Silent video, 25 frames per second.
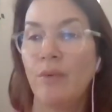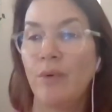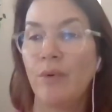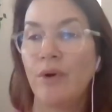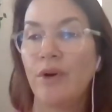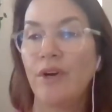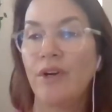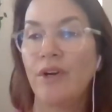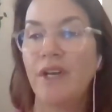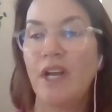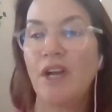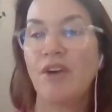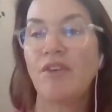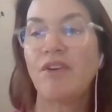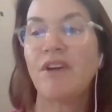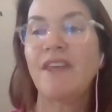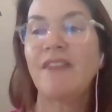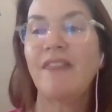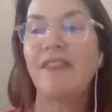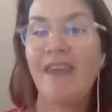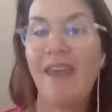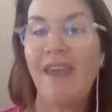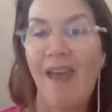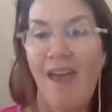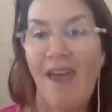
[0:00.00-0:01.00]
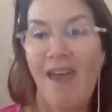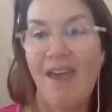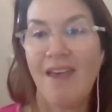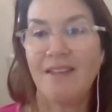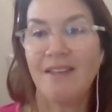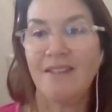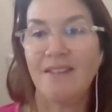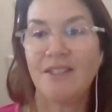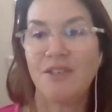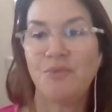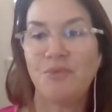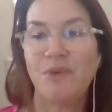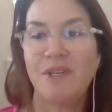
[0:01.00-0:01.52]
we're nearing the
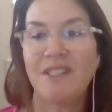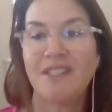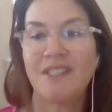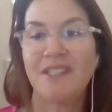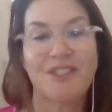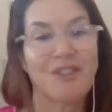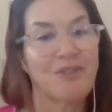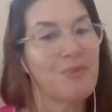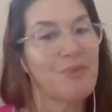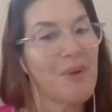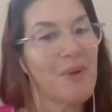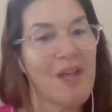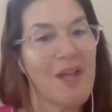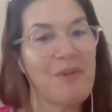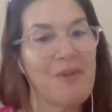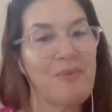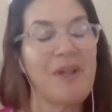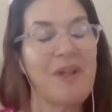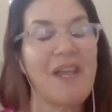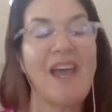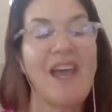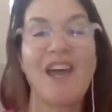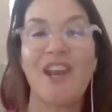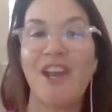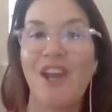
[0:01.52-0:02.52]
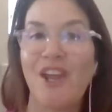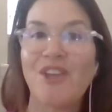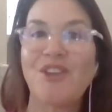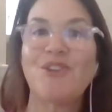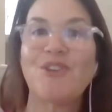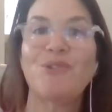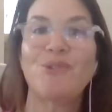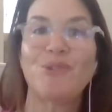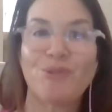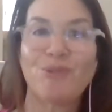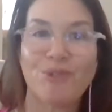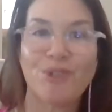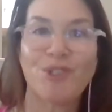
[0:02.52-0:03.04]
end, and we st- we had a
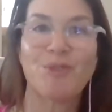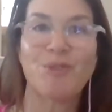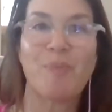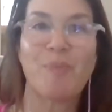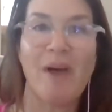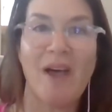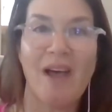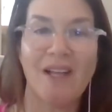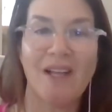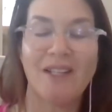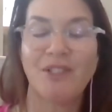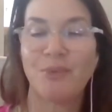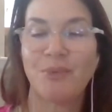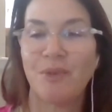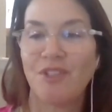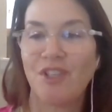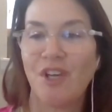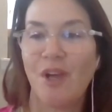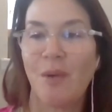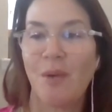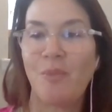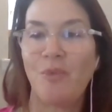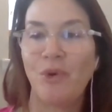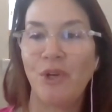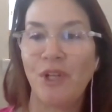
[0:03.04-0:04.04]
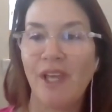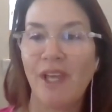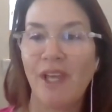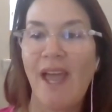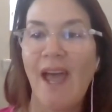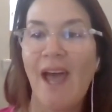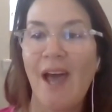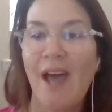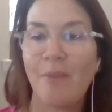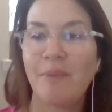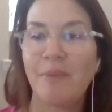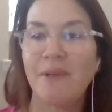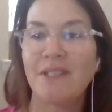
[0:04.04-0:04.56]
huge response, which I'm really
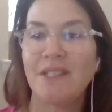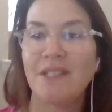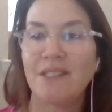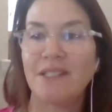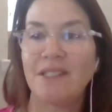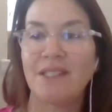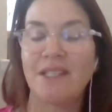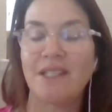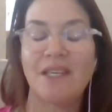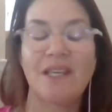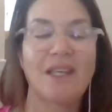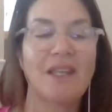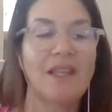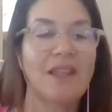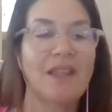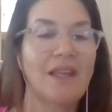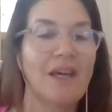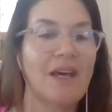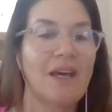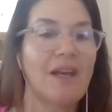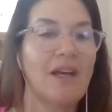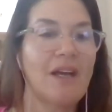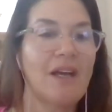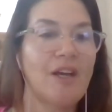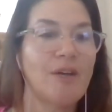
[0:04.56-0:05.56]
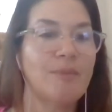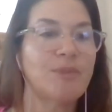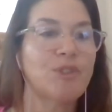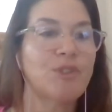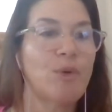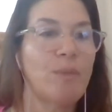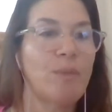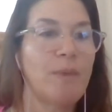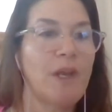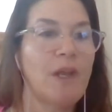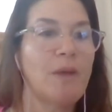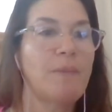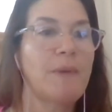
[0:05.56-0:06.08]
happy to see that um,
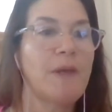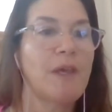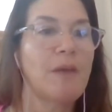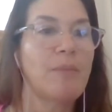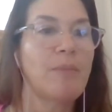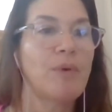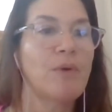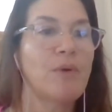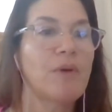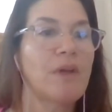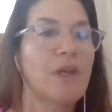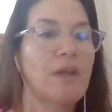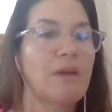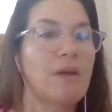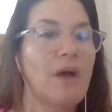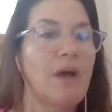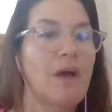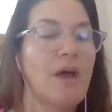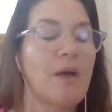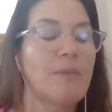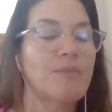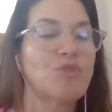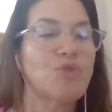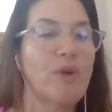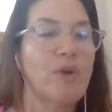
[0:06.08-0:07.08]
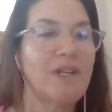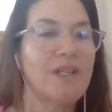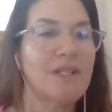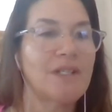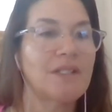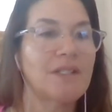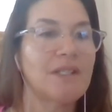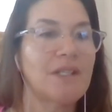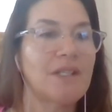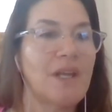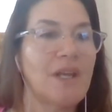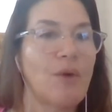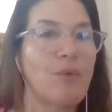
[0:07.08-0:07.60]
so many people um, joined
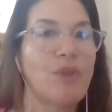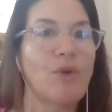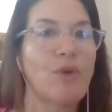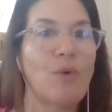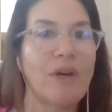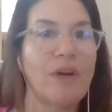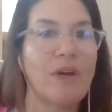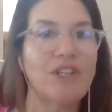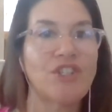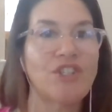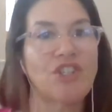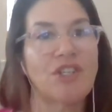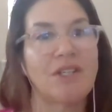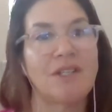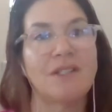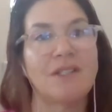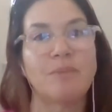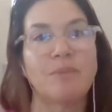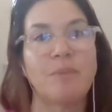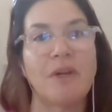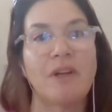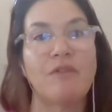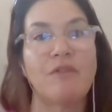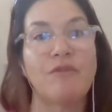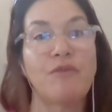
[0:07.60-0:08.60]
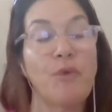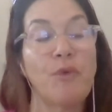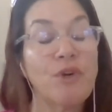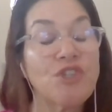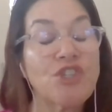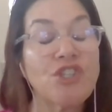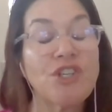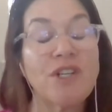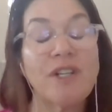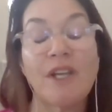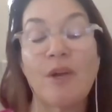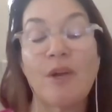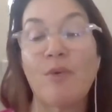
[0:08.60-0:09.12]
us today with questions. But
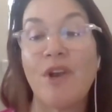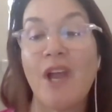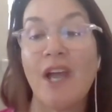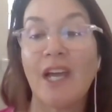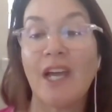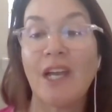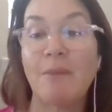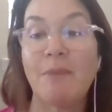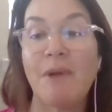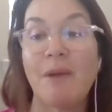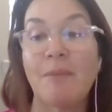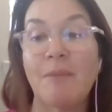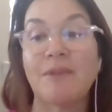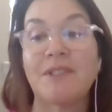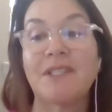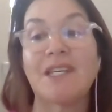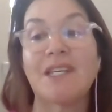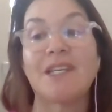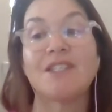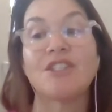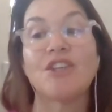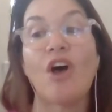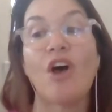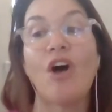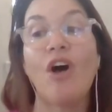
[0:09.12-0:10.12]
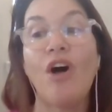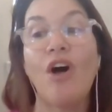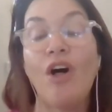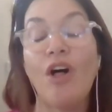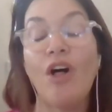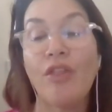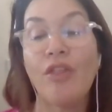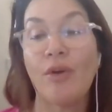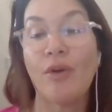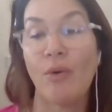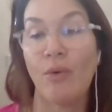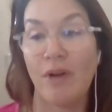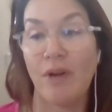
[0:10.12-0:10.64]
unfortunately, we're not going to be able to get to
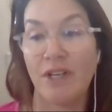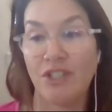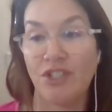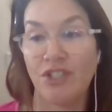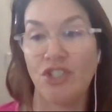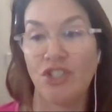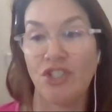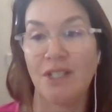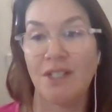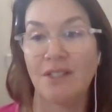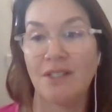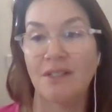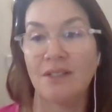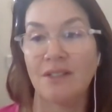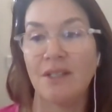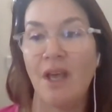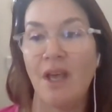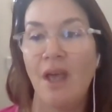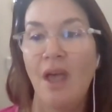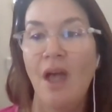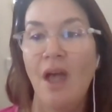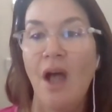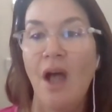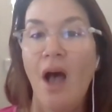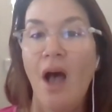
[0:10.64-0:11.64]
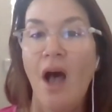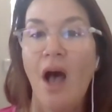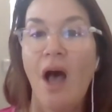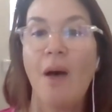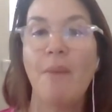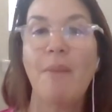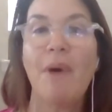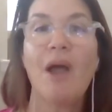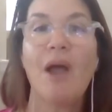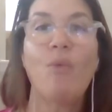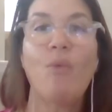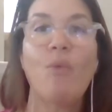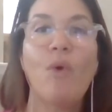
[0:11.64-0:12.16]
all the questions.
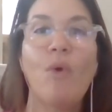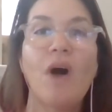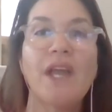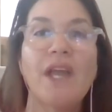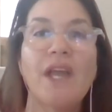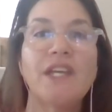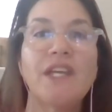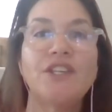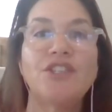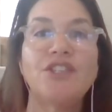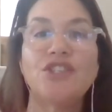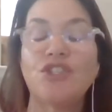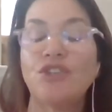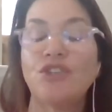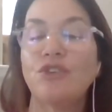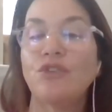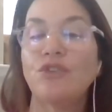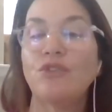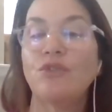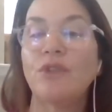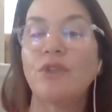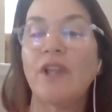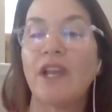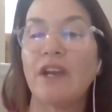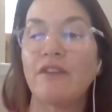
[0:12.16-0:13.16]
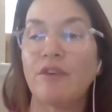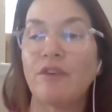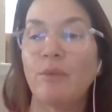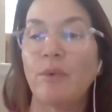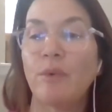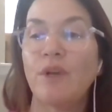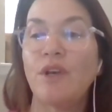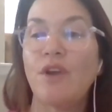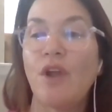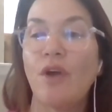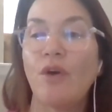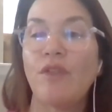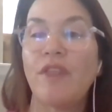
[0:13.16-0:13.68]
Um, I wanted to let
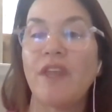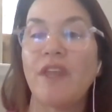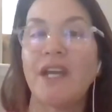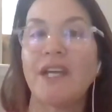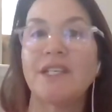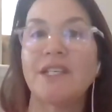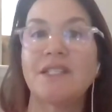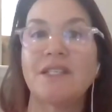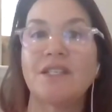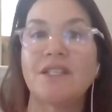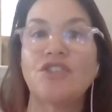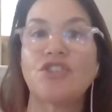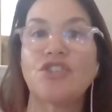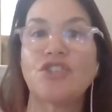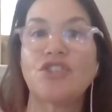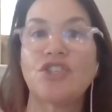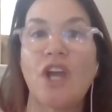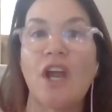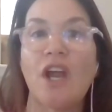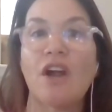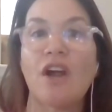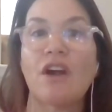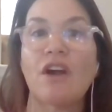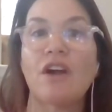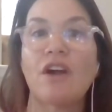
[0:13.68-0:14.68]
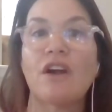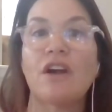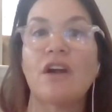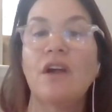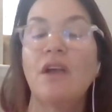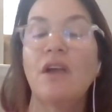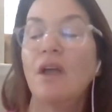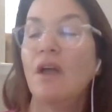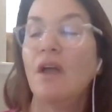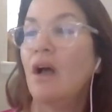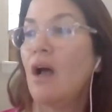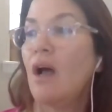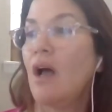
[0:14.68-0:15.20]
everyone know that I did share
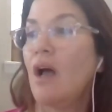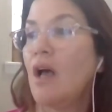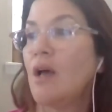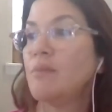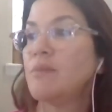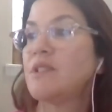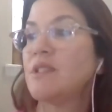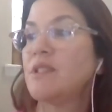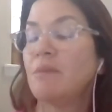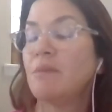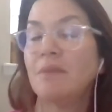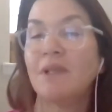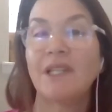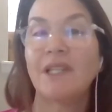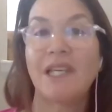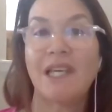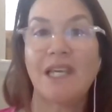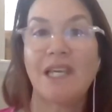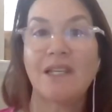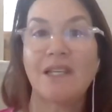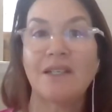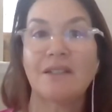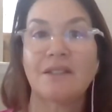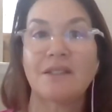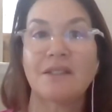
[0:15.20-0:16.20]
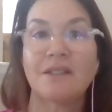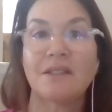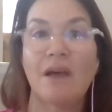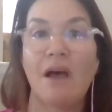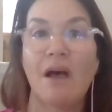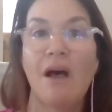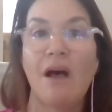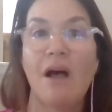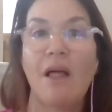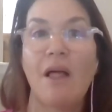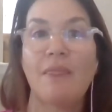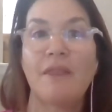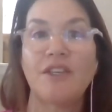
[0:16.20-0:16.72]
um, some links
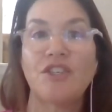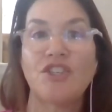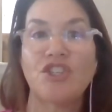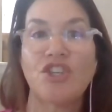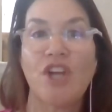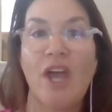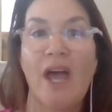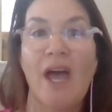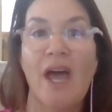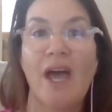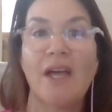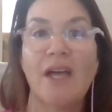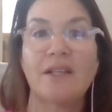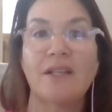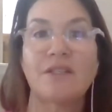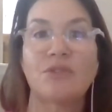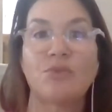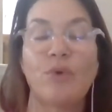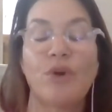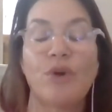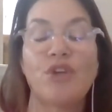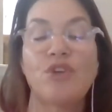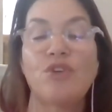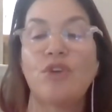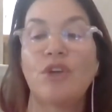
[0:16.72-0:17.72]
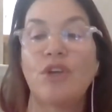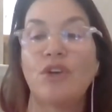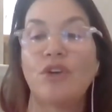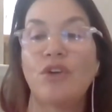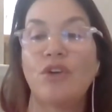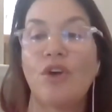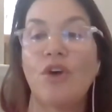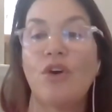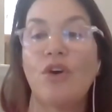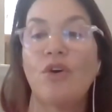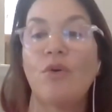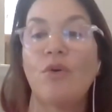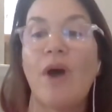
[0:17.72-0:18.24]
on the chat where you can
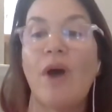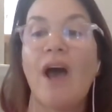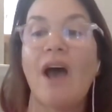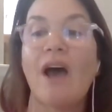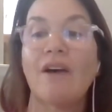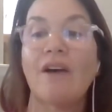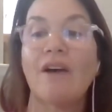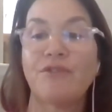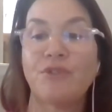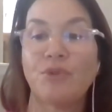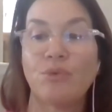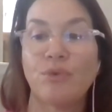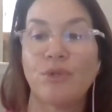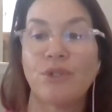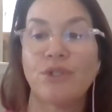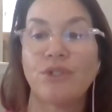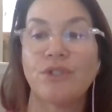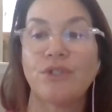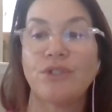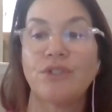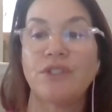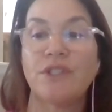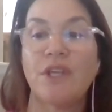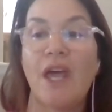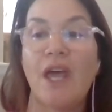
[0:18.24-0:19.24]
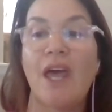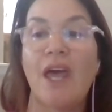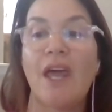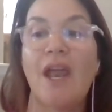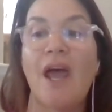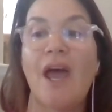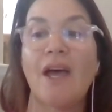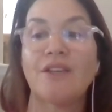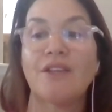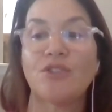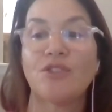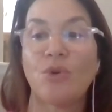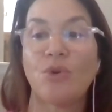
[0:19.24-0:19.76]
go afterwards and
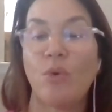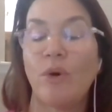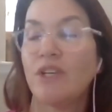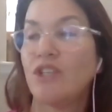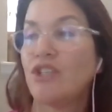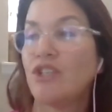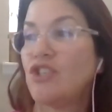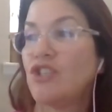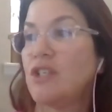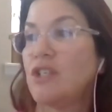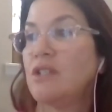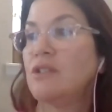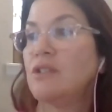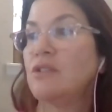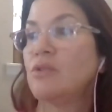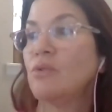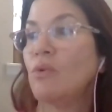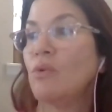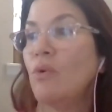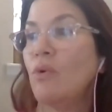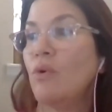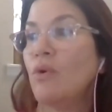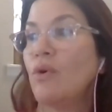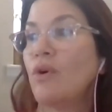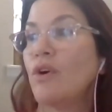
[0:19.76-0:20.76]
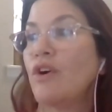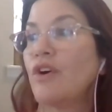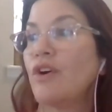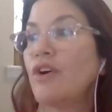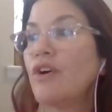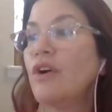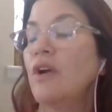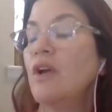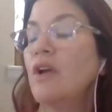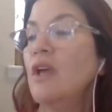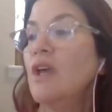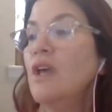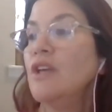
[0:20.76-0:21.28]
ask questions
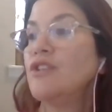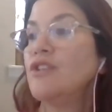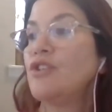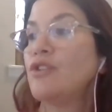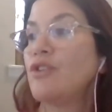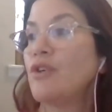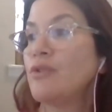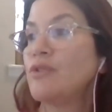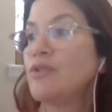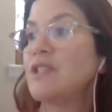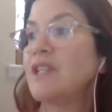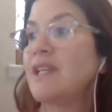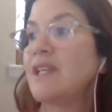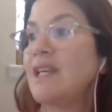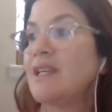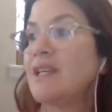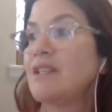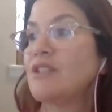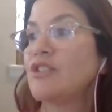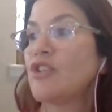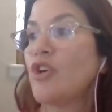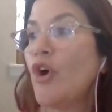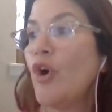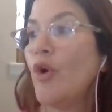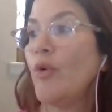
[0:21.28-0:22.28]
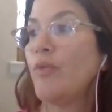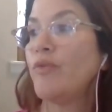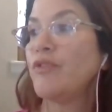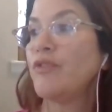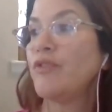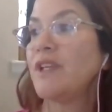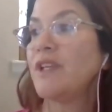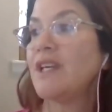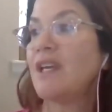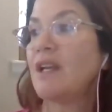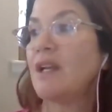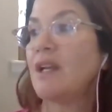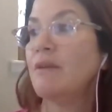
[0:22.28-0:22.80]
or to those links to
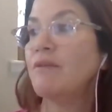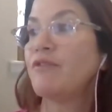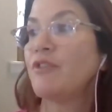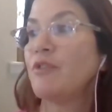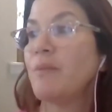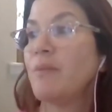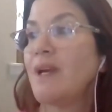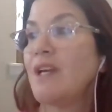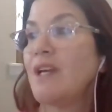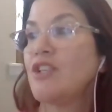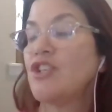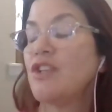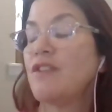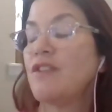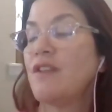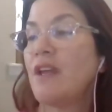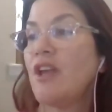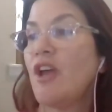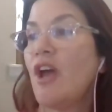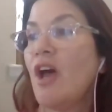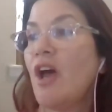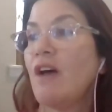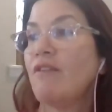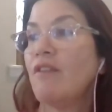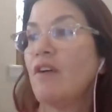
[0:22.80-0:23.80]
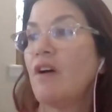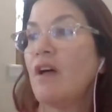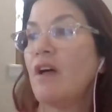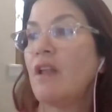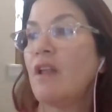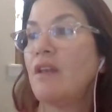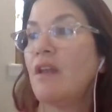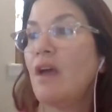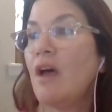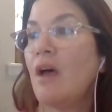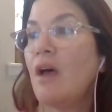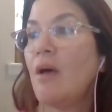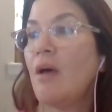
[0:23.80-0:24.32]
hopefully get information that you have
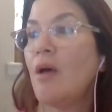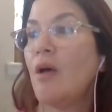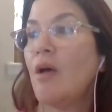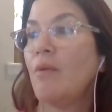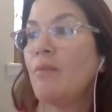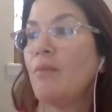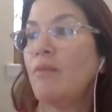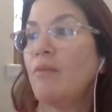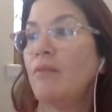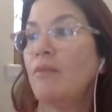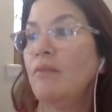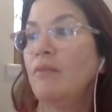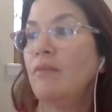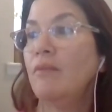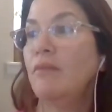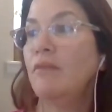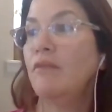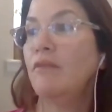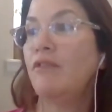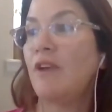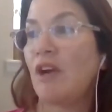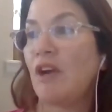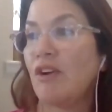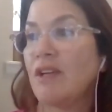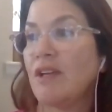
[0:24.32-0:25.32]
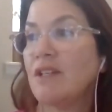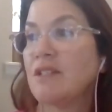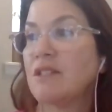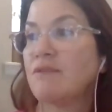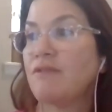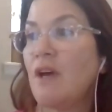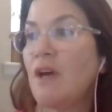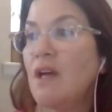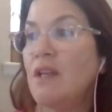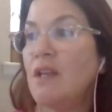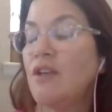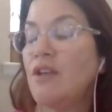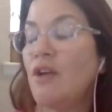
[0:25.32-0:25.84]
on um, variants of
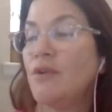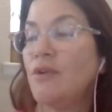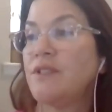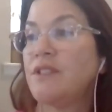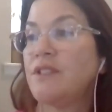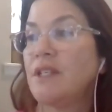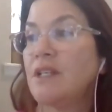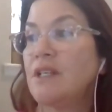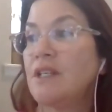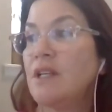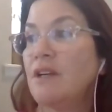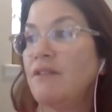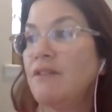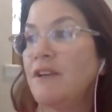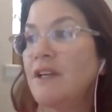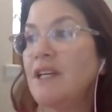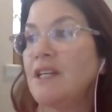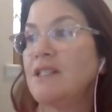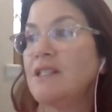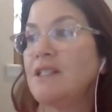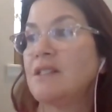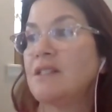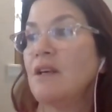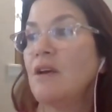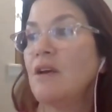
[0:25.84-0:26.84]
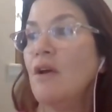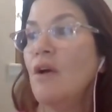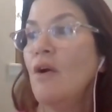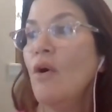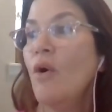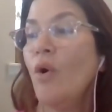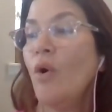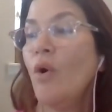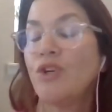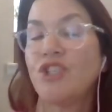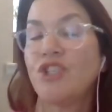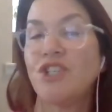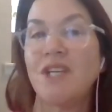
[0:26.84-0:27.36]
unknown significance
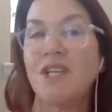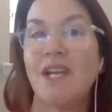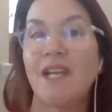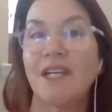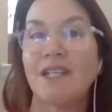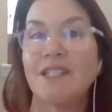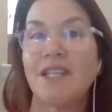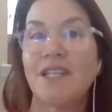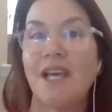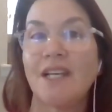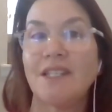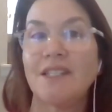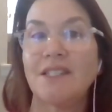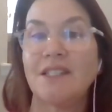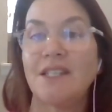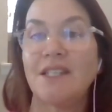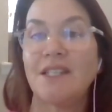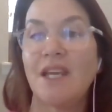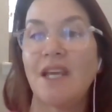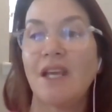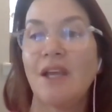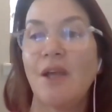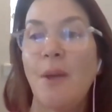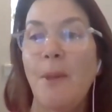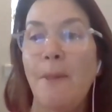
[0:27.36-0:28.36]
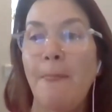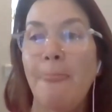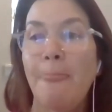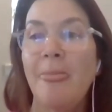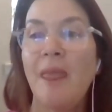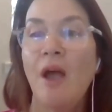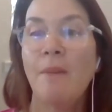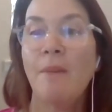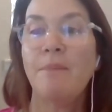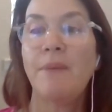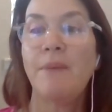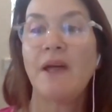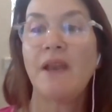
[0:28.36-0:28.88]
or genetic testing.
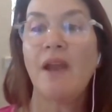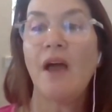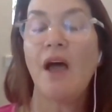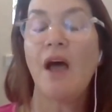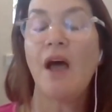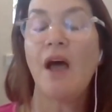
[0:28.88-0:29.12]
But